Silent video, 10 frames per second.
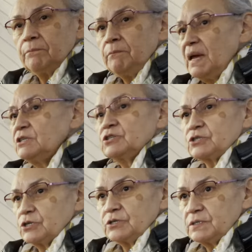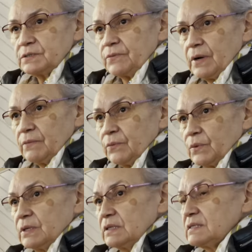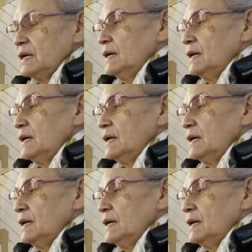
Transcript: major churches around the world,